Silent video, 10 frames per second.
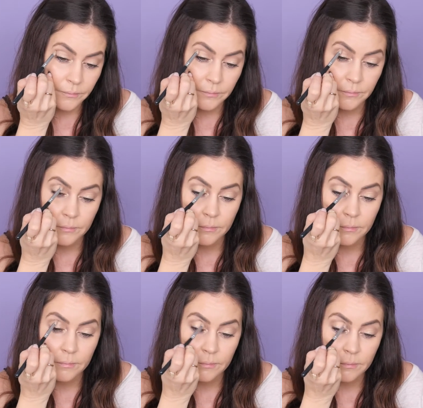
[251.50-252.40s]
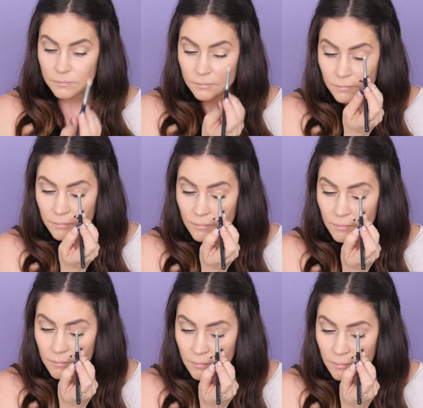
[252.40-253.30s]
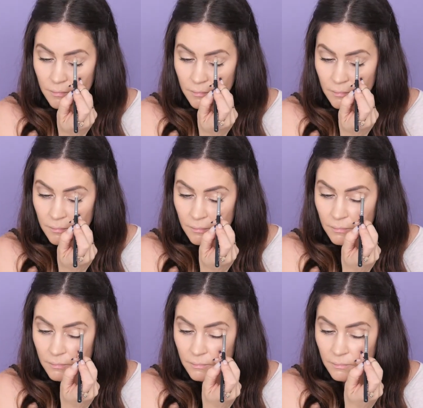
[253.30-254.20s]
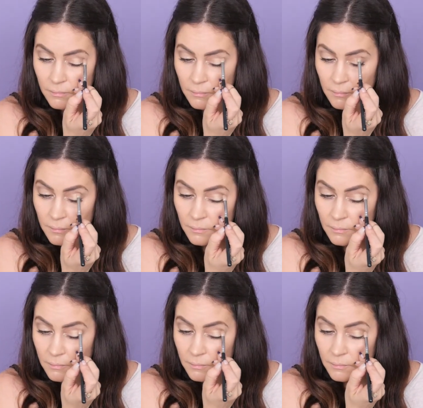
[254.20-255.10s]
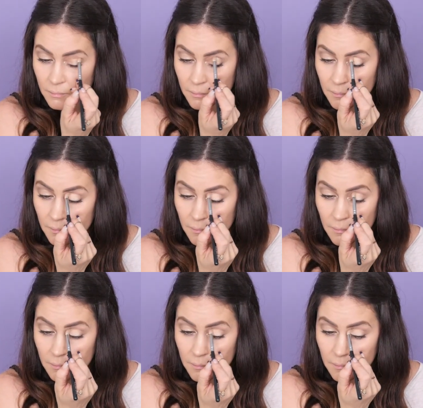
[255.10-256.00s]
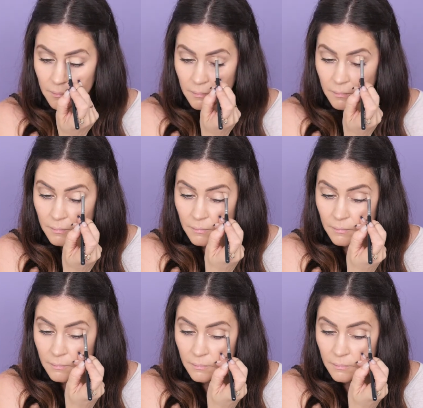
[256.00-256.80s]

(silence)